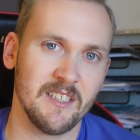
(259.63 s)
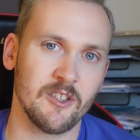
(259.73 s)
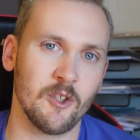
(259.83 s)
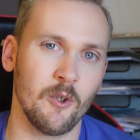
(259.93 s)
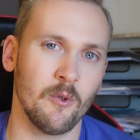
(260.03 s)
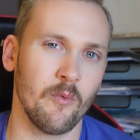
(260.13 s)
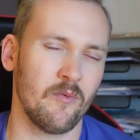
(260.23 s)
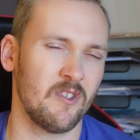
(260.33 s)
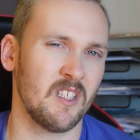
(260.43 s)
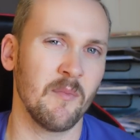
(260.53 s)
So
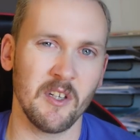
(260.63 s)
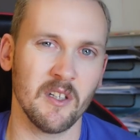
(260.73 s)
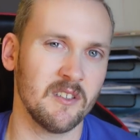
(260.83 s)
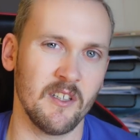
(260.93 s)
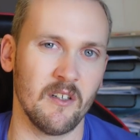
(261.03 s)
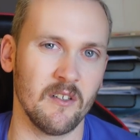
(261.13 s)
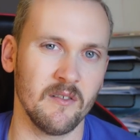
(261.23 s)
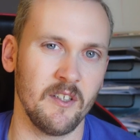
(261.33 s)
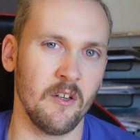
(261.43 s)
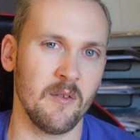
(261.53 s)
something to consider.
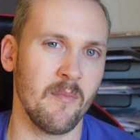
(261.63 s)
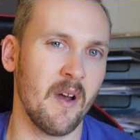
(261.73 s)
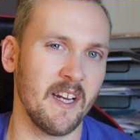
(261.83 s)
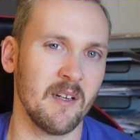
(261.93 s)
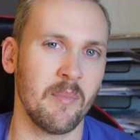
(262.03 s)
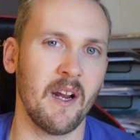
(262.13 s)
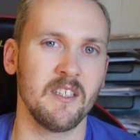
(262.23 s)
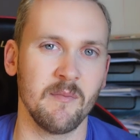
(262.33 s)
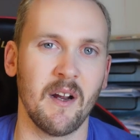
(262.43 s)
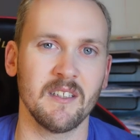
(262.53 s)
You know, you might get
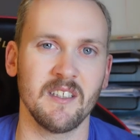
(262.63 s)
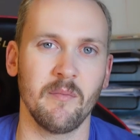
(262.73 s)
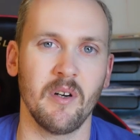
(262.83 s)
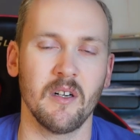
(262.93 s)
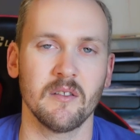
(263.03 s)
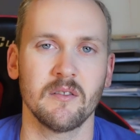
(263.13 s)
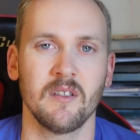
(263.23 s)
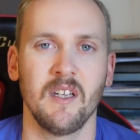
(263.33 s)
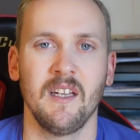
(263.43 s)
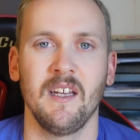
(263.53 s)
bites, you might see bugs.
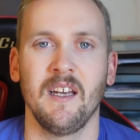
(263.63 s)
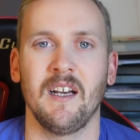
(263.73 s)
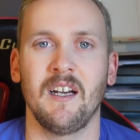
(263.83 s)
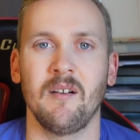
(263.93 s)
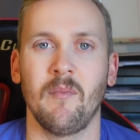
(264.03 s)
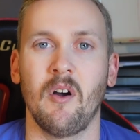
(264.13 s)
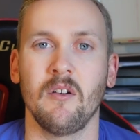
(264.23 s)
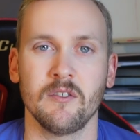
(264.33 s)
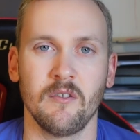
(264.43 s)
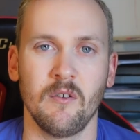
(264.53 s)
Um,
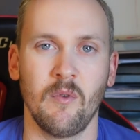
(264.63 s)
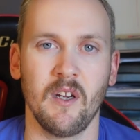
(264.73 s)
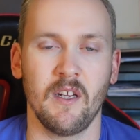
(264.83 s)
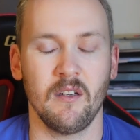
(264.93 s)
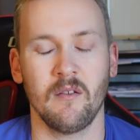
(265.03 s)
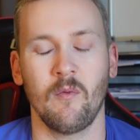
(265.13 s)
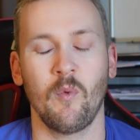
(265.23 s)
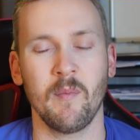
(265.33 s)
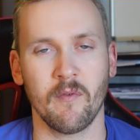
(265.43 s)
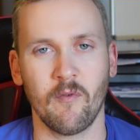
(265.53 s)
also, the way
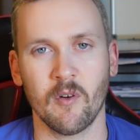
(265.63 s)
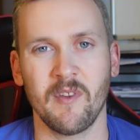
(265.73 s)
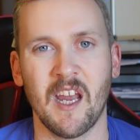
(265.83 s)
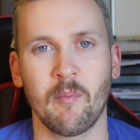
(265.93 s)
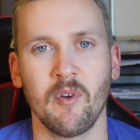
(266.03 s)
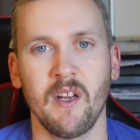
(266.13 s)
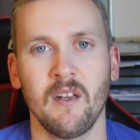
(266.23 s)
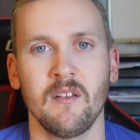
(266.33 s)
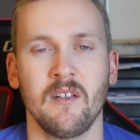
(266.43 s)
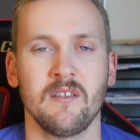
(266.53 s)
we perform the
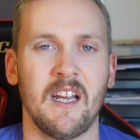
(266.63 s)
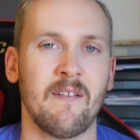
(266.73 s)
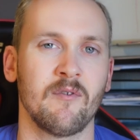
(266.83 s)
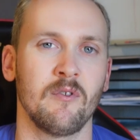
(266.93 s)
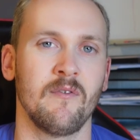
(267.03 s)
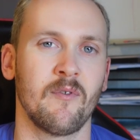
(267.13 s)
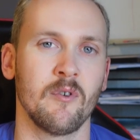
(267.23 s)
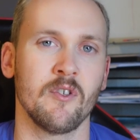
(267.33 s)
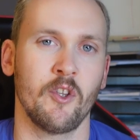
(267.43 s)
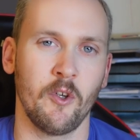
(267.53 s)
Aprehend is after the
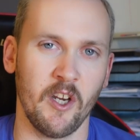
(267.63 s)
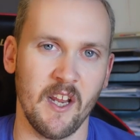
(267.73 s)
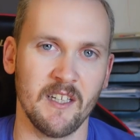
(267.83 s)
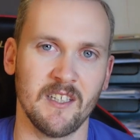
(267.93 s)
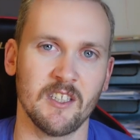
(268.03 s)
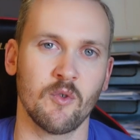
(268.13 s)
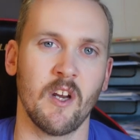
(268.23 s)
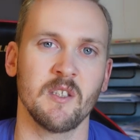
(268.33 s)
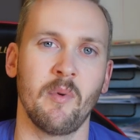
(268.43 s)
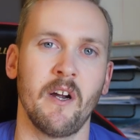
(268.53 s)
first 30 days has
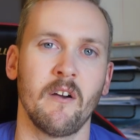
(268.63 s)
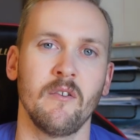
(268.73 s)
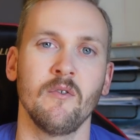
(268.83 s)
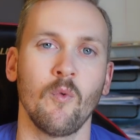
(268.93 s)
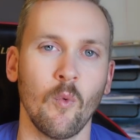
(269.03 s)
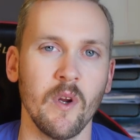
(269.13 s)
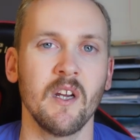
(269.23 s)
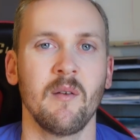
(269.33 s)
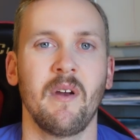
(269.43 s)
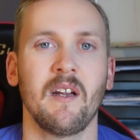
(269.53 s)
transpired, we
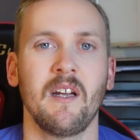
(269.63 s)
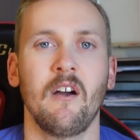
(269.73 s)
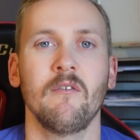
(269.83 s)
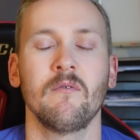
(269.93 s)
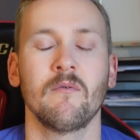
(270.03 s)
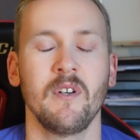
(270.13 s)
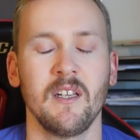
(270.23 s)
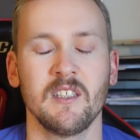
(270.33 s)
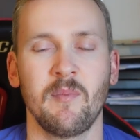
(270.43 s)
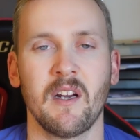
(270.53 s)
come back out,
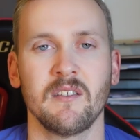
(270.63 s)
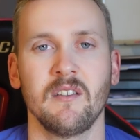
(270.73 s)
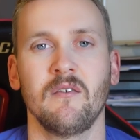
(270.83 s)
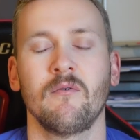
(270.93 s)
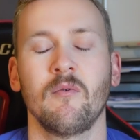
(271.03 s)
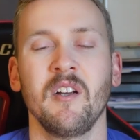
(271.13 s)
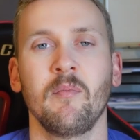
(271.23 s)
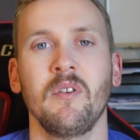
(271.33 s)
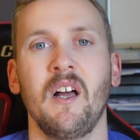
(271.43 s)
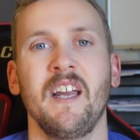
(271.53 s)
reinspect it,
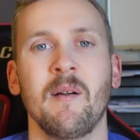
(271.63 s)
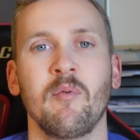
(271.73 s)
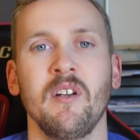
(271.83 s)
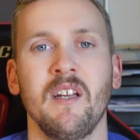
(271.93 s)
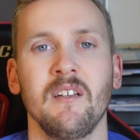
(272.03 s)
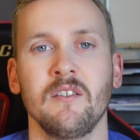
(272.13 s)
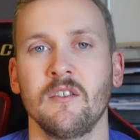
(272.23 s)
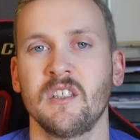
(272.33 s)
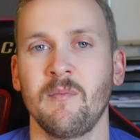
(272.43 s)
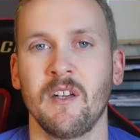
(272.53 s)
reapply Aprehend
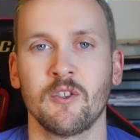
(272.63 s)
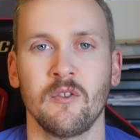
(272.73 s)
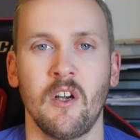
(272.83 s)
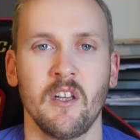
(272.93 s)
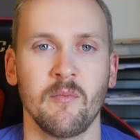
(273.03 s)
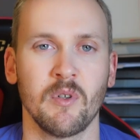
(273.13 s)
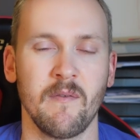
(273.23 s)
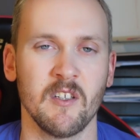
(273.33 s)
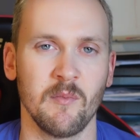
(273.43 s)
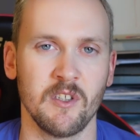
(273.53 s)
just to make sure none of the
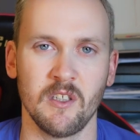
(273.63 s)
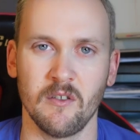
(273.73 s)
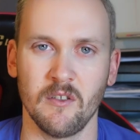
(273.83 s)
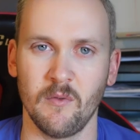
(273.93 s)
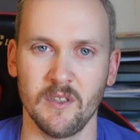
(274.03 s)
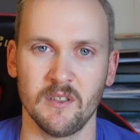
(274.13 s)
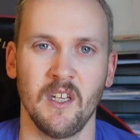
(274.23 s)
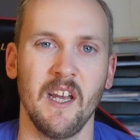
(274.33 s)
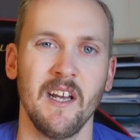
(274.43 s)
previous material was